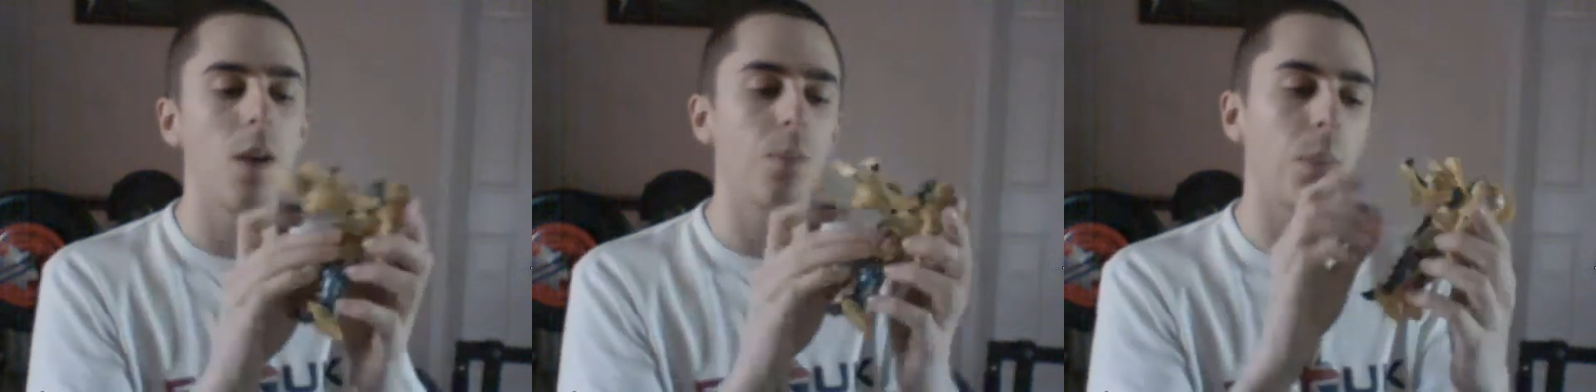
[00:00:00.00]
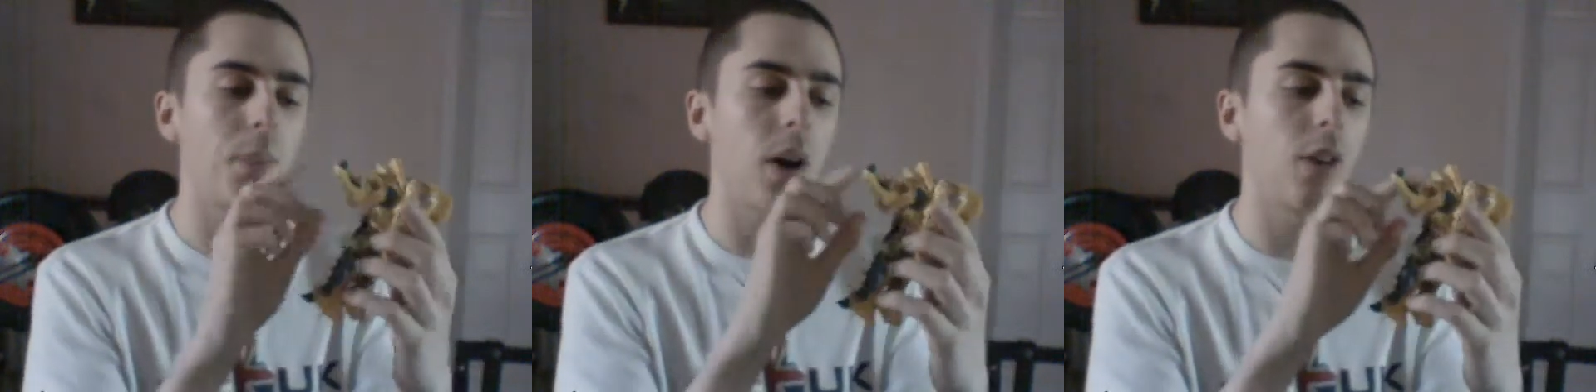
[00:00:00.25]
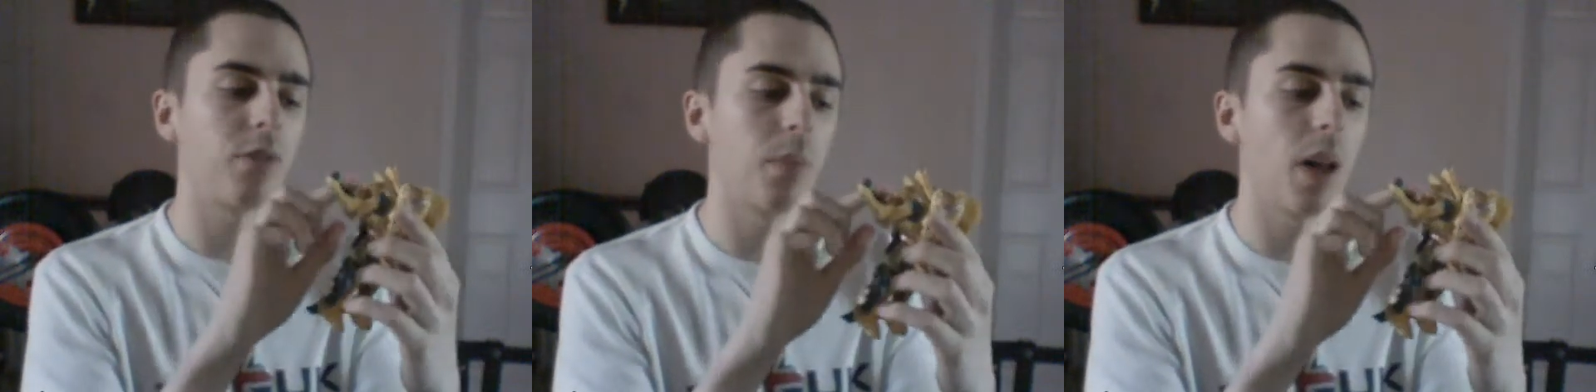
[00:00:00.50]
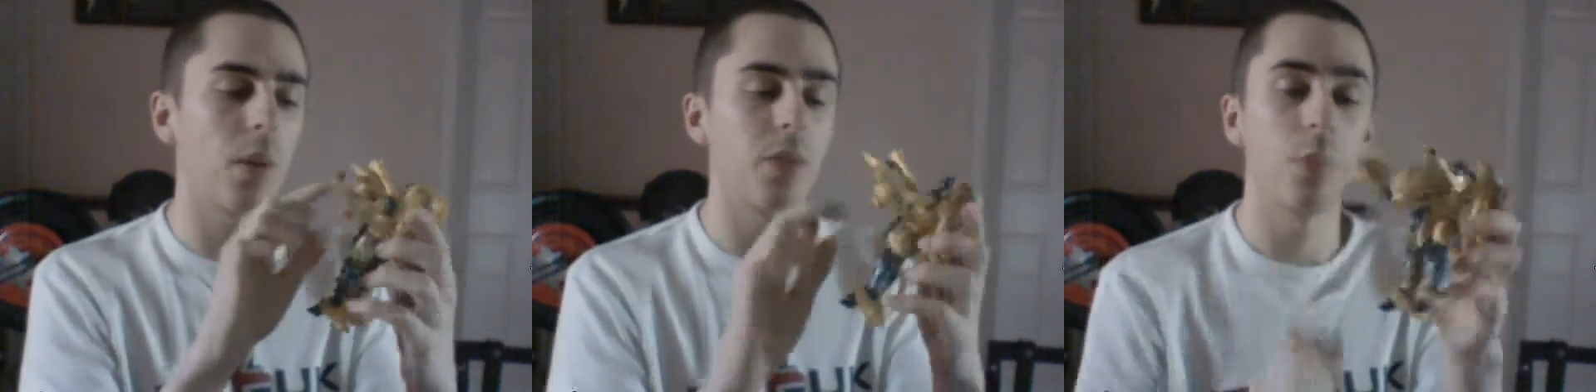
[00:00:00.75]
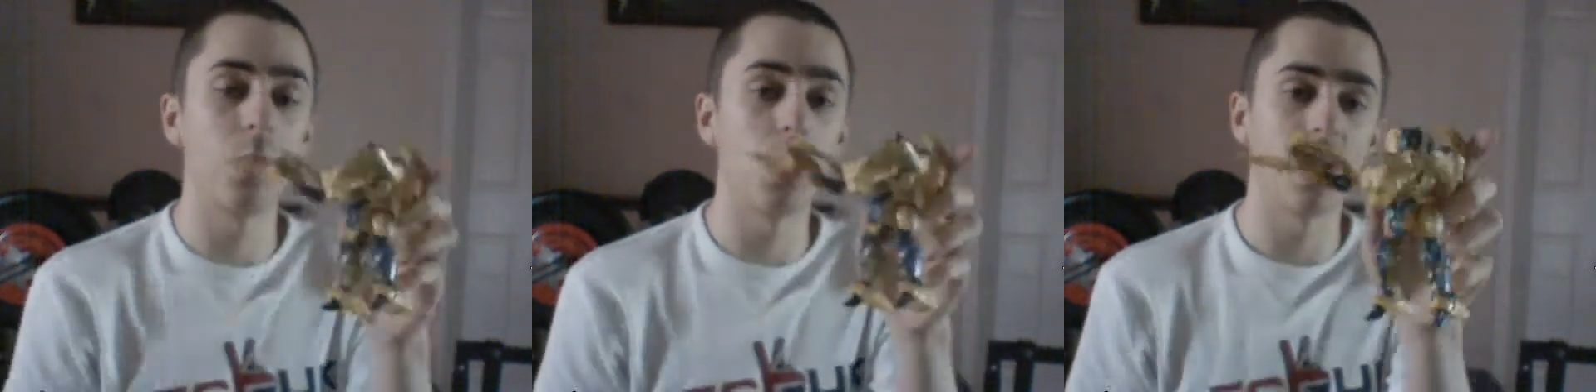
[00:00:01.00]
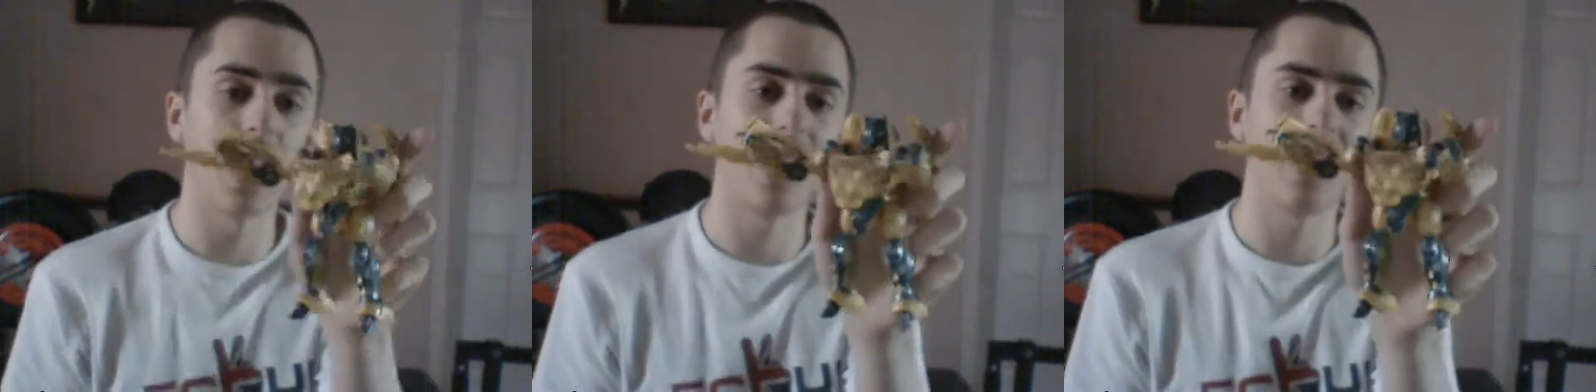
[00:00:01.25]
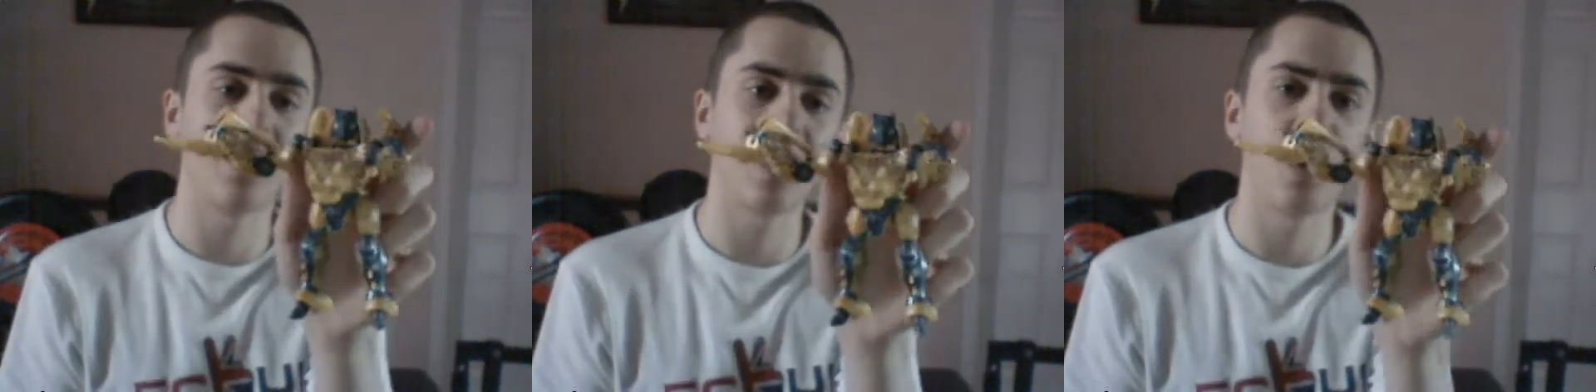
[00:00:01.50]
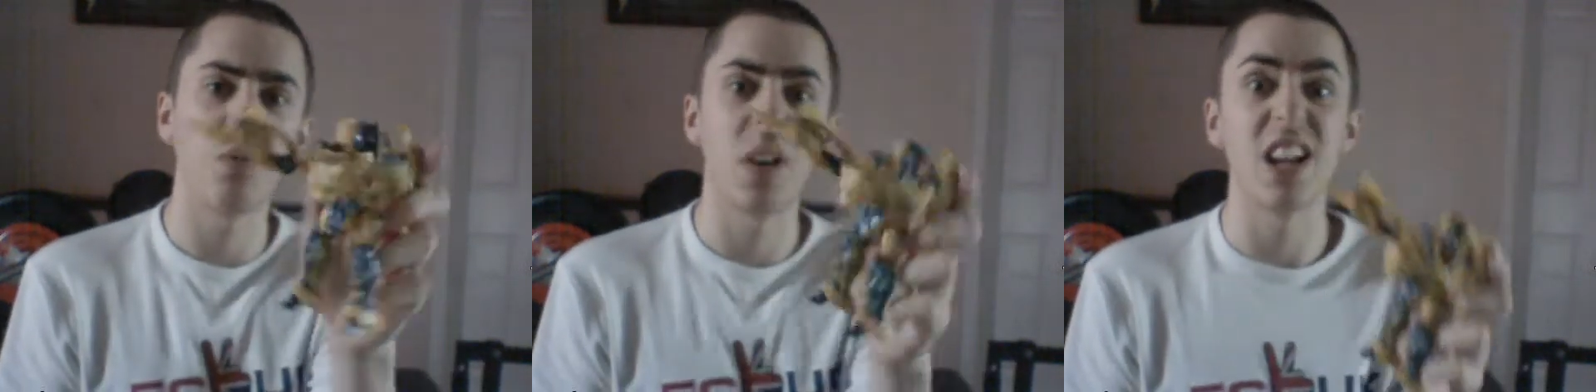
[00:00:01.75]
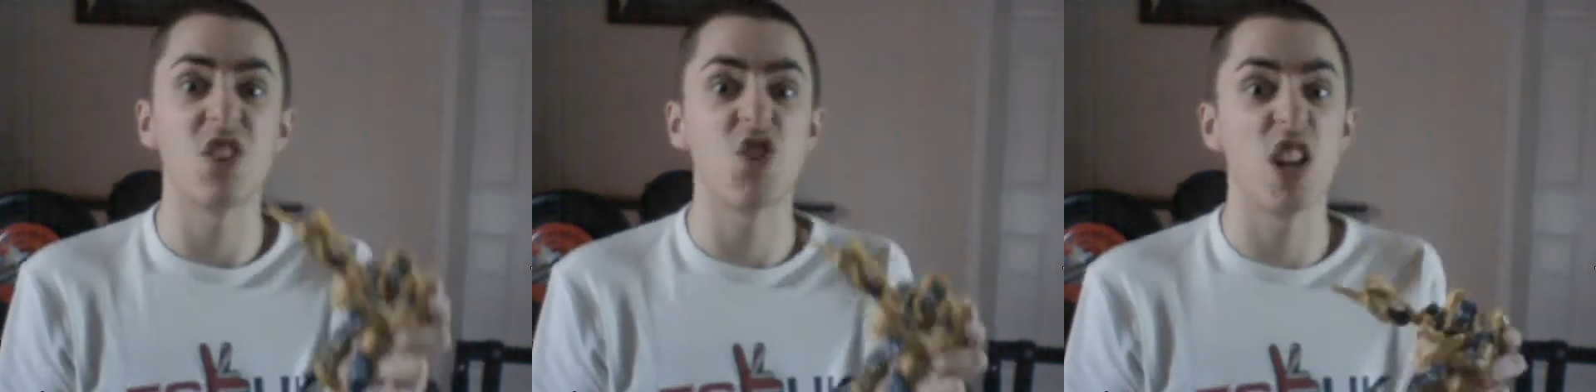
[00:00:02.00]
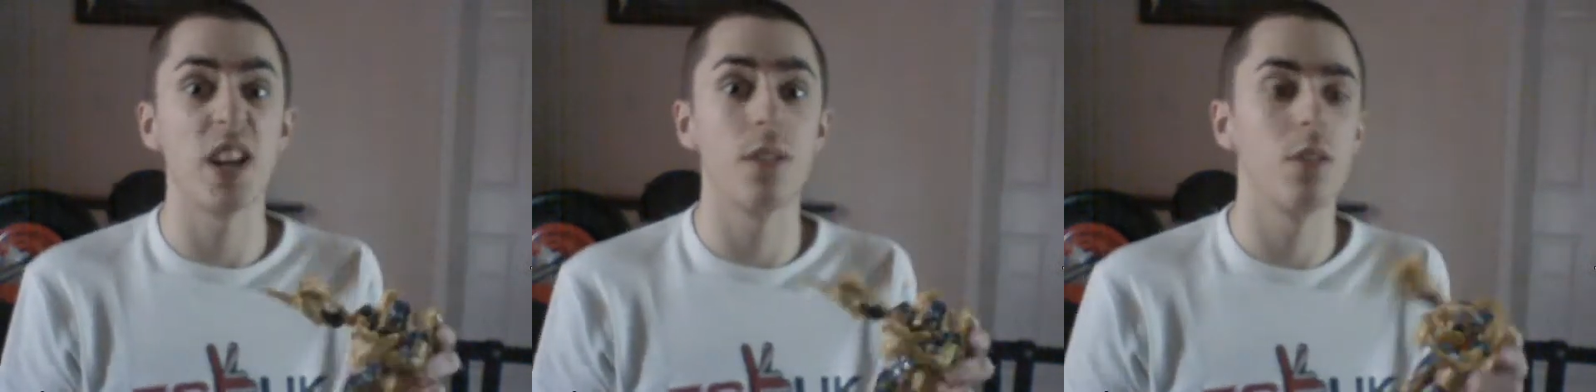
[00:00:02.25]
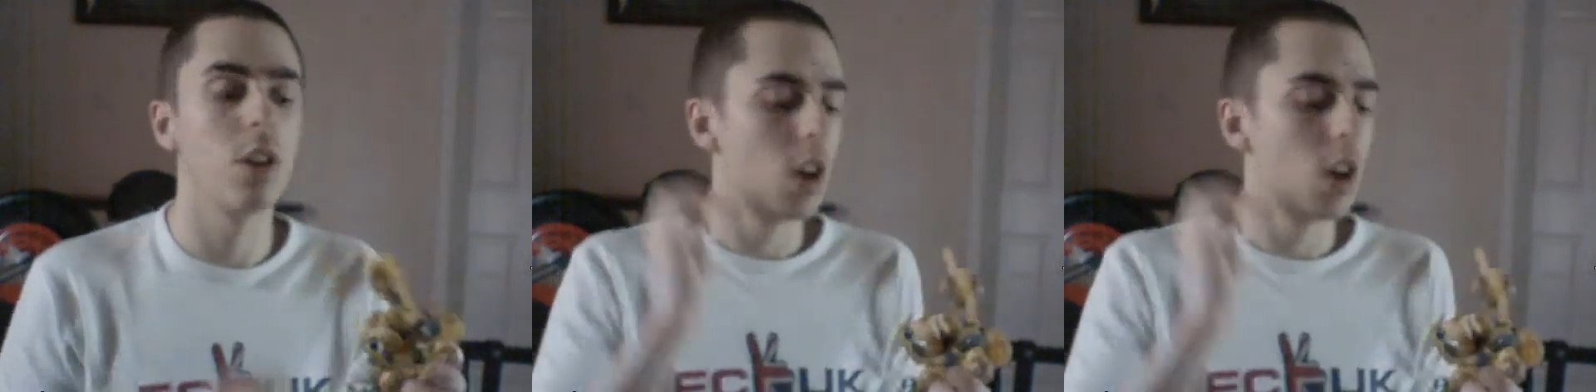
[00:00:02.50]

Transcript: But apart from that, the mutant head itself, it's shit.